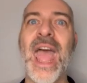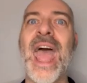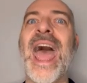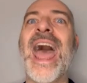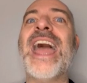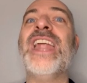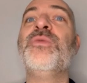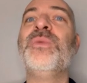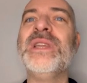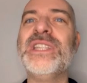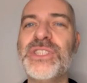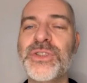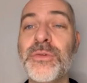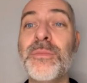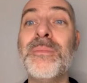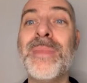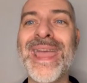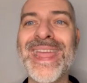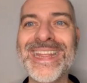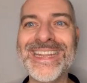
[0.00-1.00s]
And we do
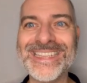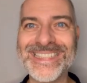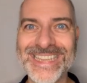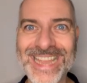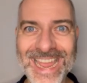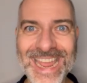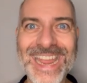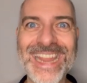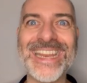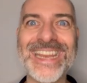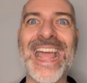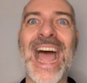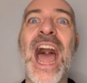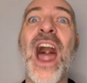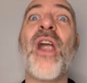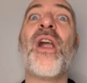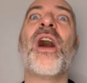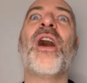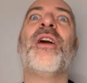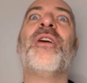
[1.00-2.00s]
maintain
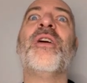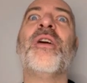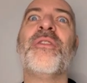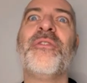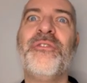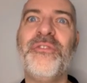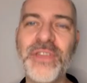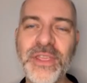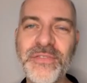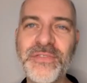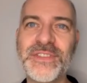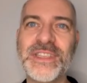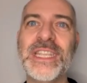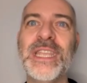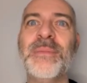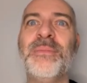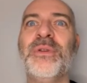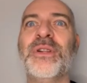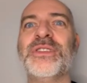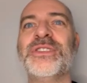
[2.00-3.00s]
our
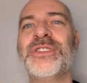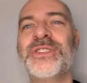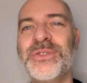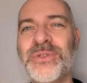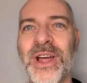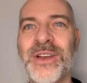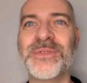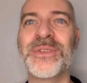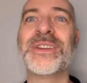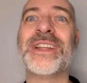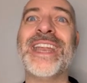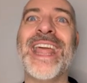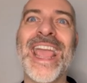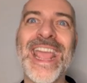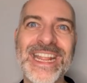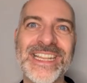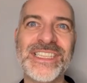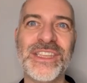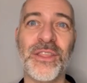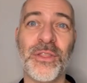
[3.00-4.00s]
50 plus
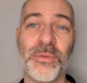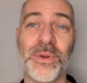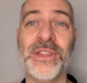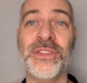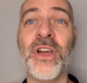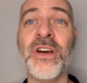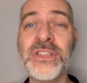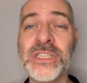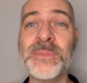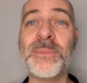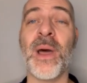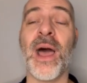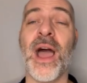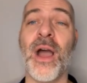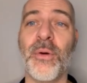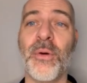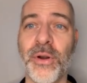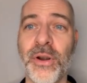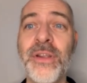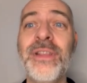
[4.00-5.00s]
283 tons per
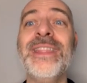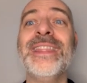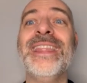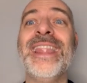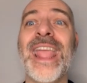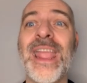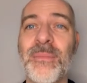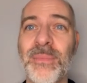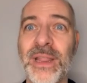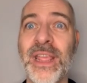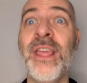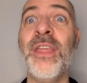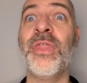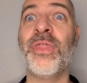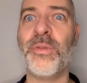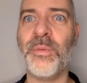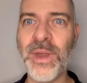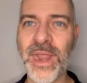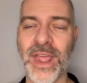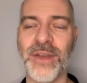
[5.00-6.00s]
hour, namely
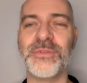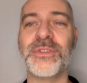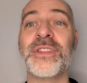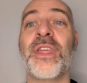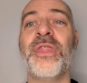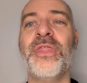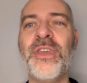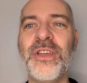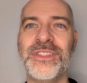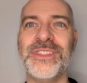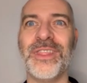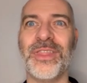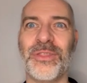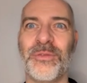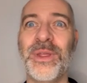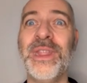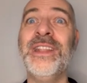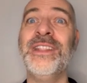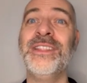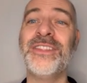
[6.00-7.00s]

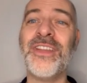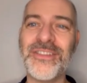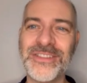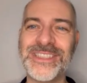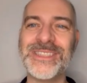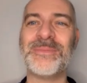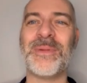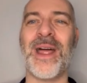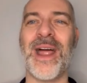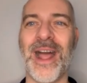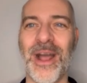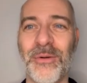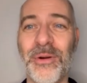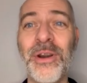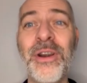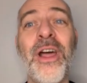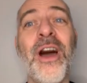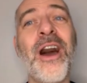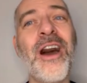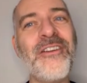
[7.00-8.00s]
333 tons per
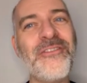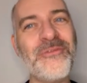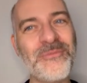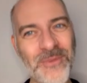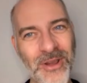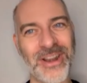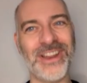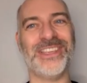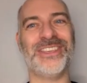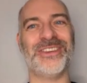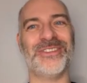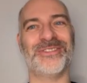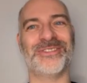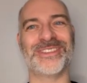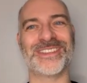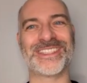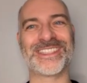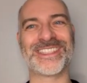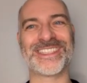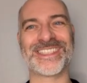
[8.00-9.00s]
hour of
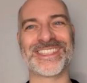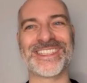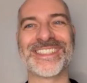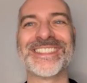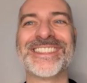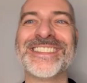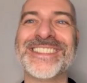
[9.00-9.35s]
molecules.